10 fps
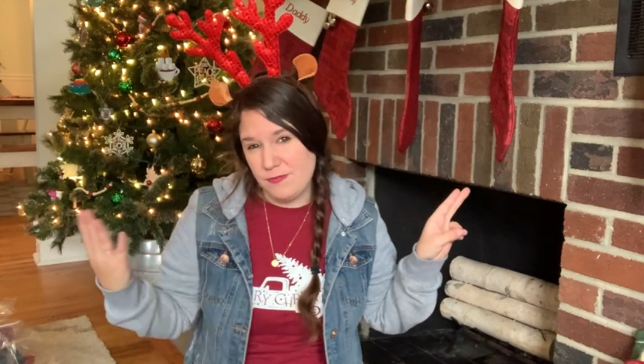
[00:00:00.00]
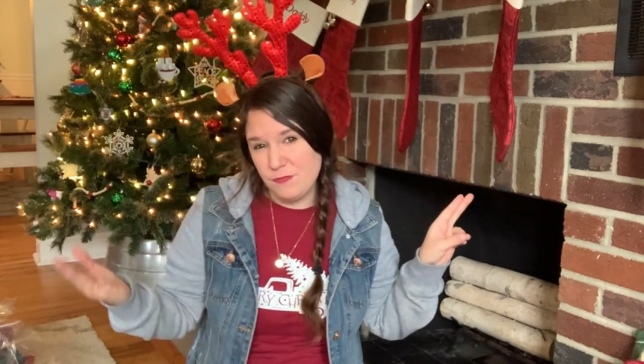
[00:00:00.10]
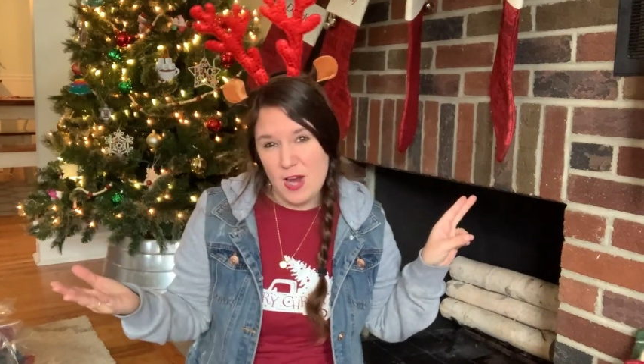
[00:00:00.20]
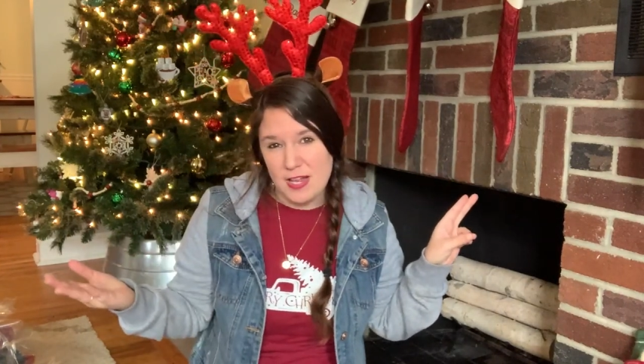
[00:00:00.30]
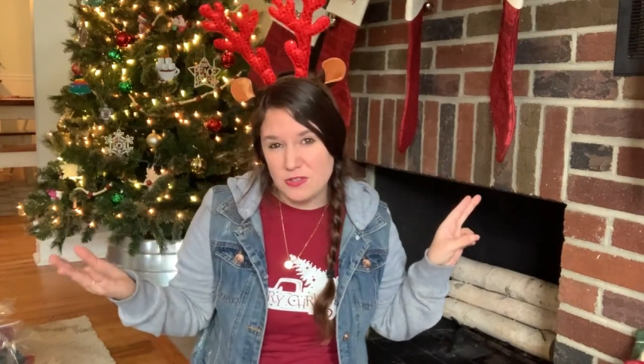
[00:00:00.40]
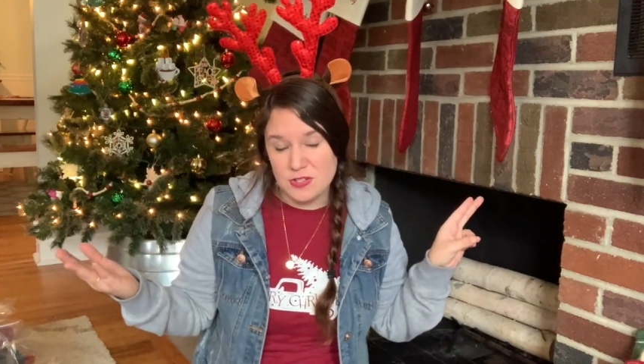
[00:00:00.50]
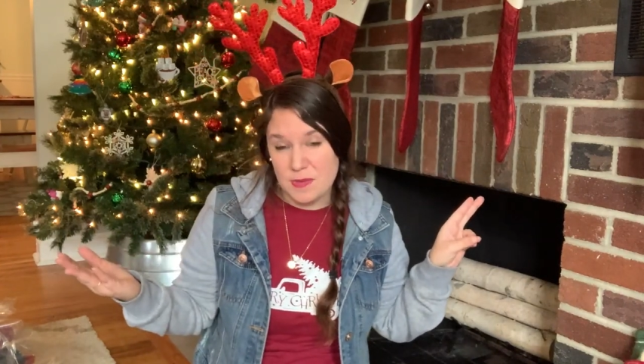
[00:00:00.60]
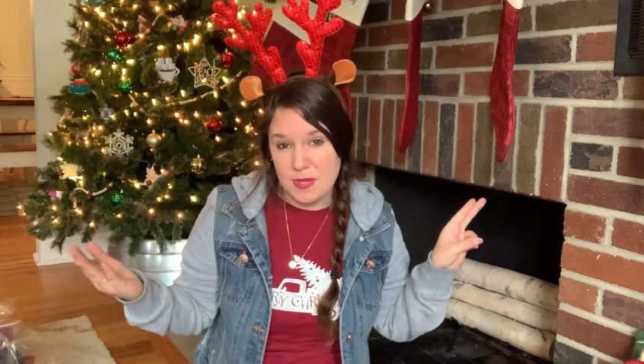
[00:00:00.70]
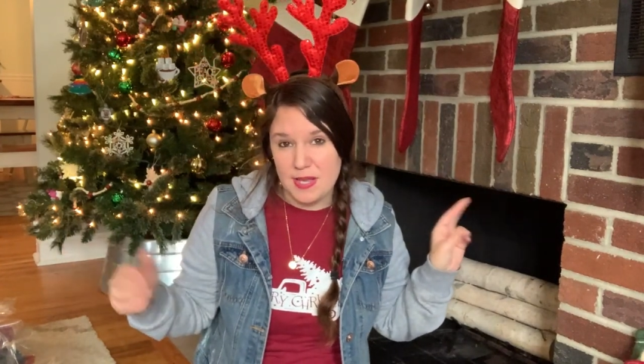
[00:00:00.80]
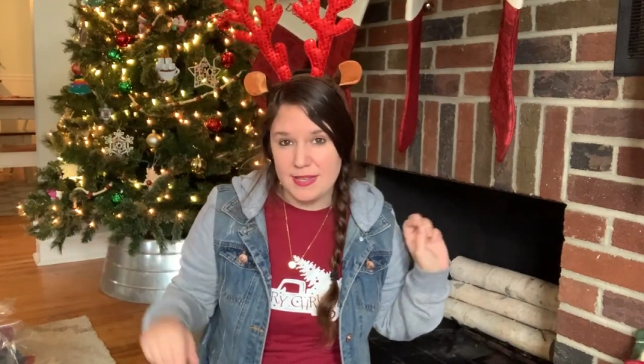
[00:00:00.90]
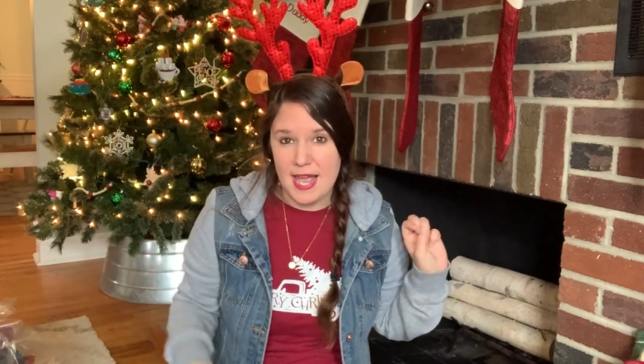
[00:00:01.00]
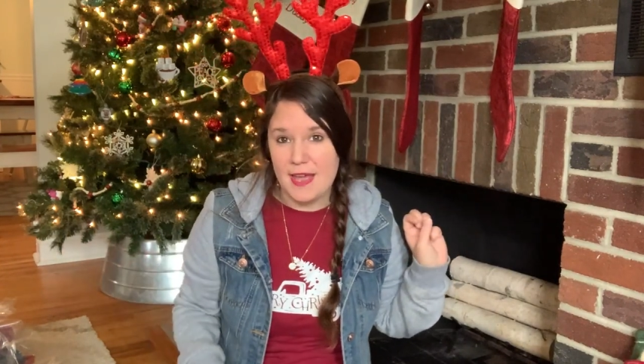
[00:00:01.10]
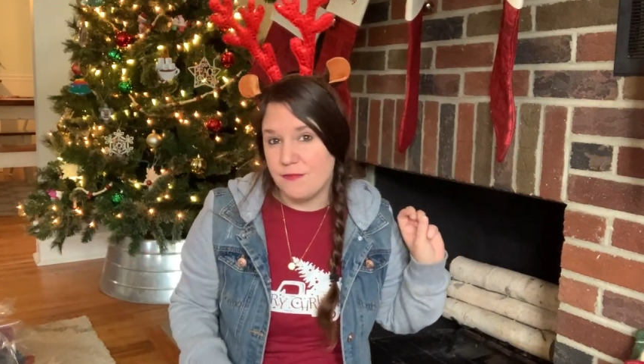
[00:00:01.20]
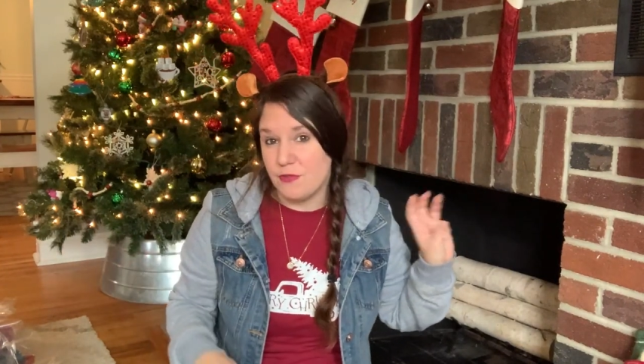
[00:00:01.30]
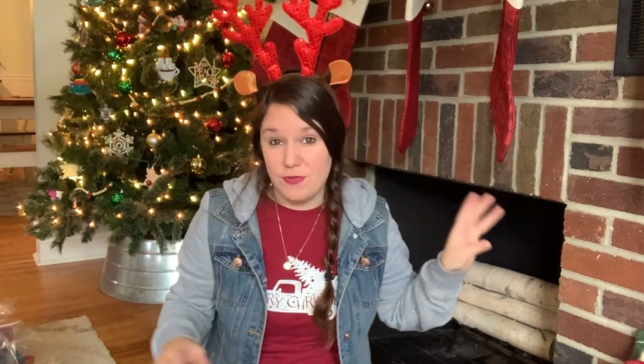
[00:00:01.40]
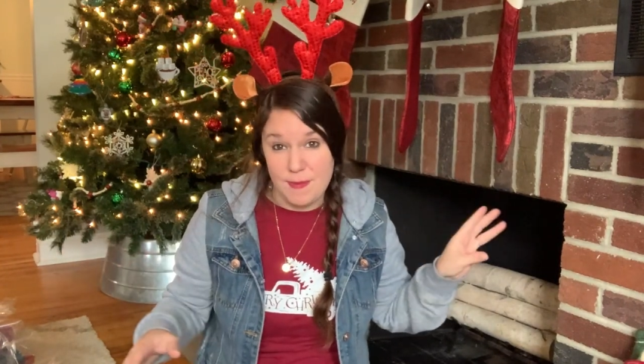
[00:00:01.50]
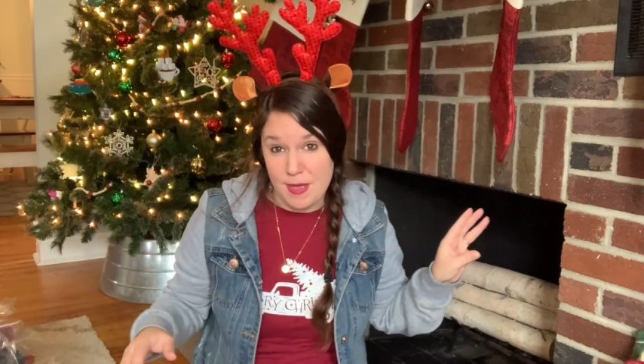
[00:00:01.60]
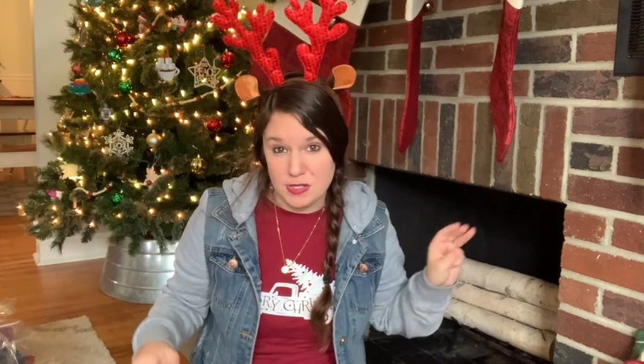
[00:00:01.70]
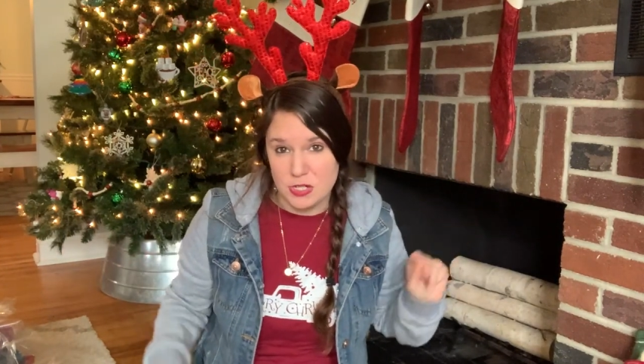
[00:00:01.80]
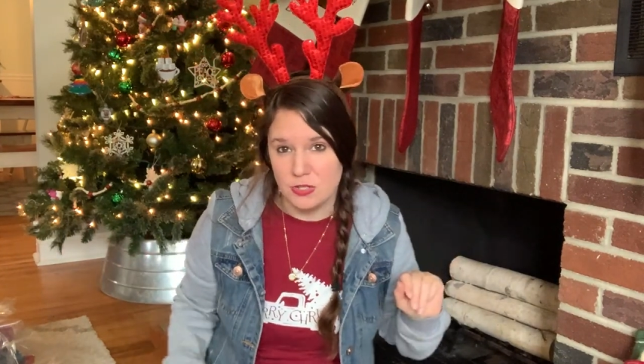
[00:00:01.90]
friends or something like that for
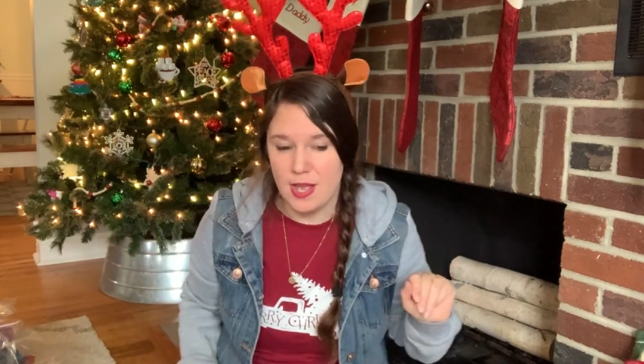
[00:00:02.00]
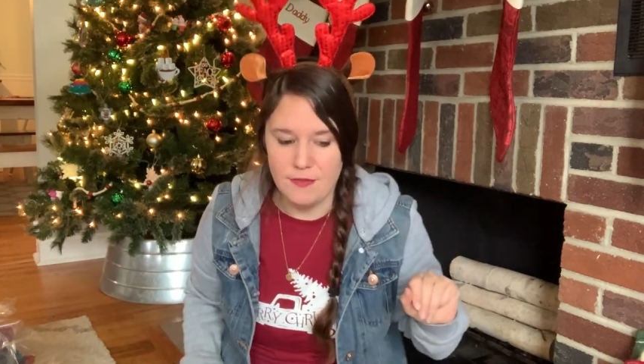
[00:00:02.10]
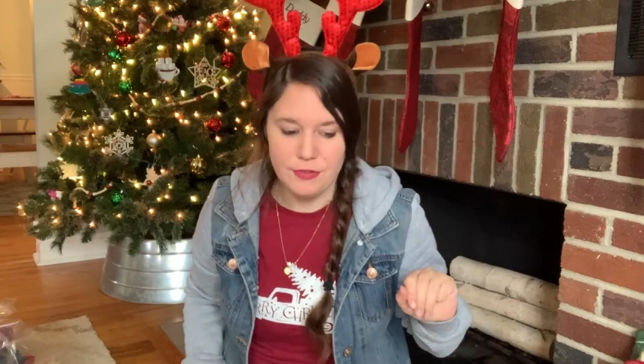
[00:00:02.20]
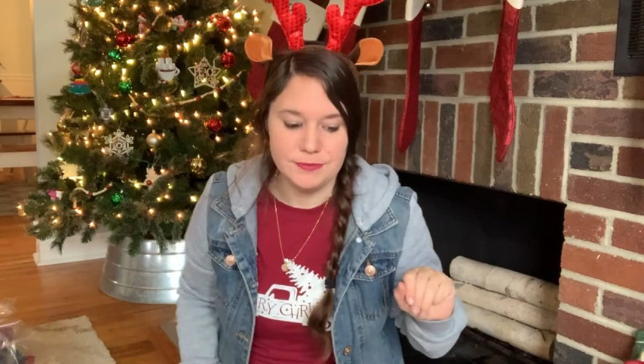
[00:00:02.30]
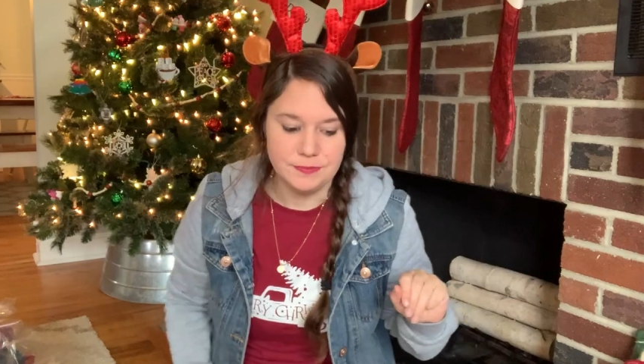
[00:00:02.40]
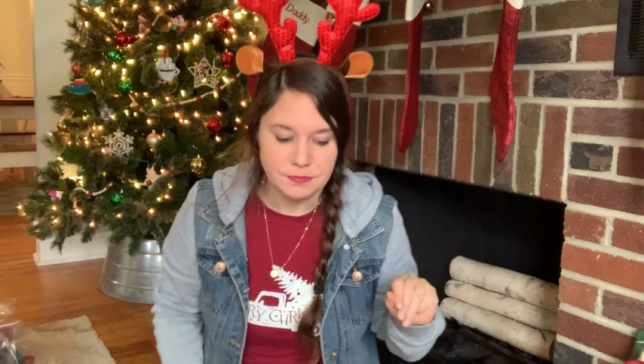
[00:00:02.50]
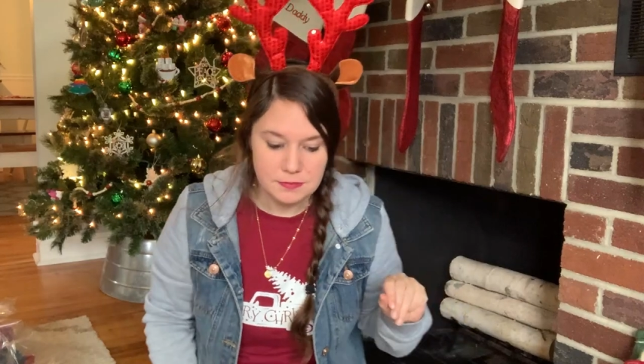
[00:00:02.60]
females in your life.